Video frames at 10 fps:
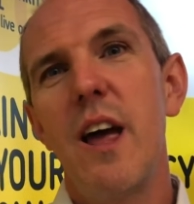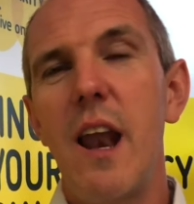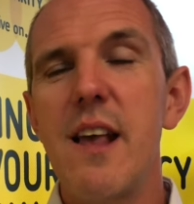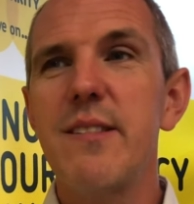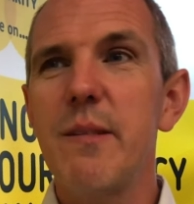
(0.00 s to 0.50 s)

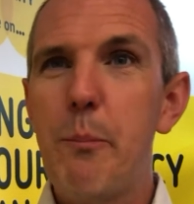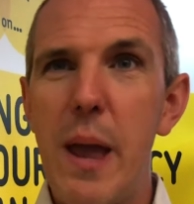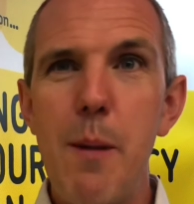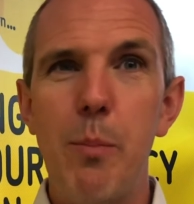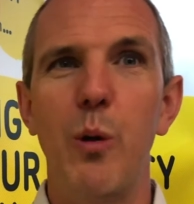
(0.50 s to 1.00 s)
Let
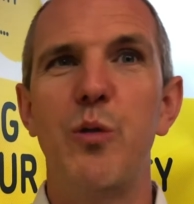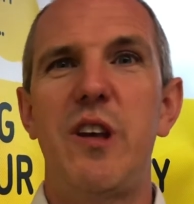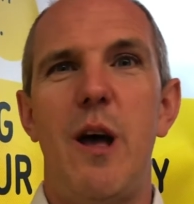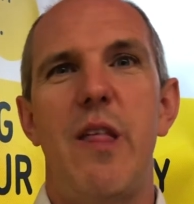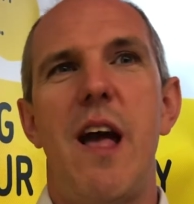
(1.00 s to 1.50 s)
people
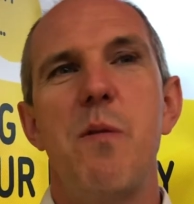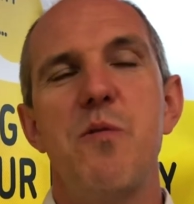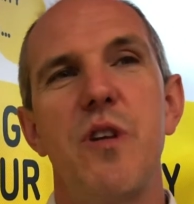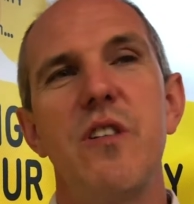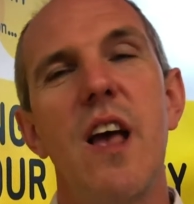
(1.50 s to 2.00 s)
tell the
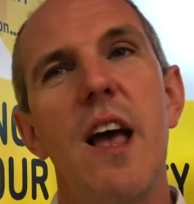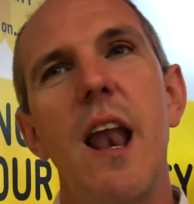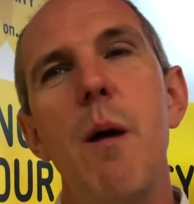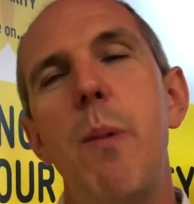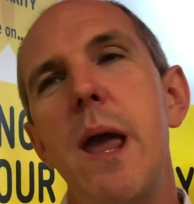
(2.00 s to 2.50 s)
answers.
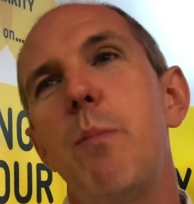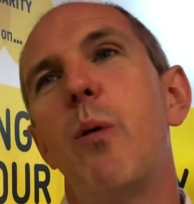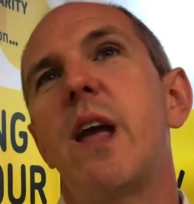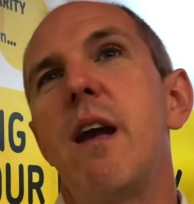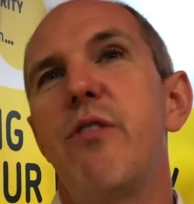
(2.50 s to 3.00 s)
Let
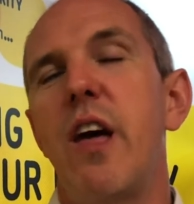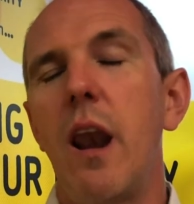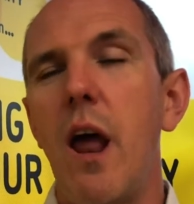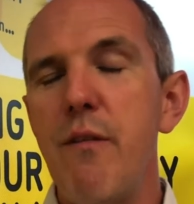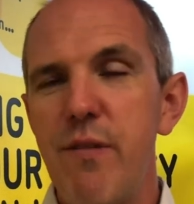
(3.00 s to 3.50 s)
people give their
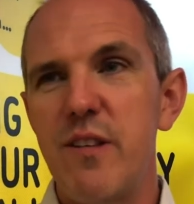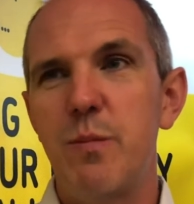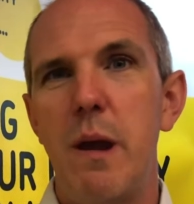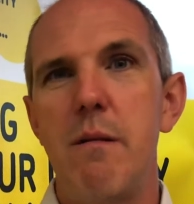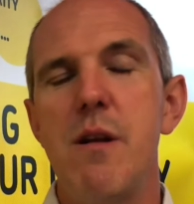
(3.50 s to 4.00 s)
life
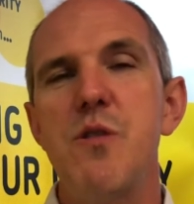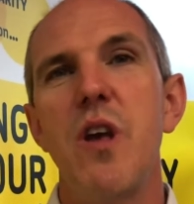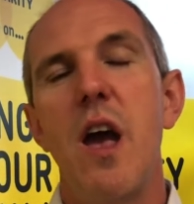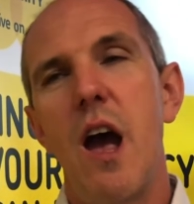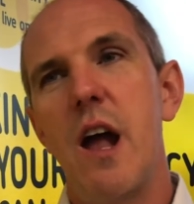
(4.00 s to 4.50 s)
experience
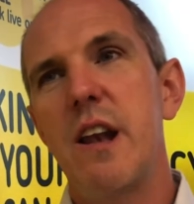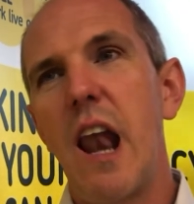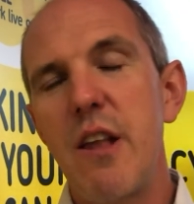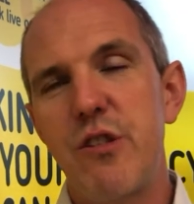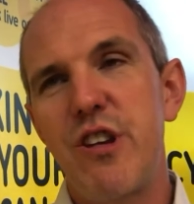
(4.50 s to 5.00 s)
and let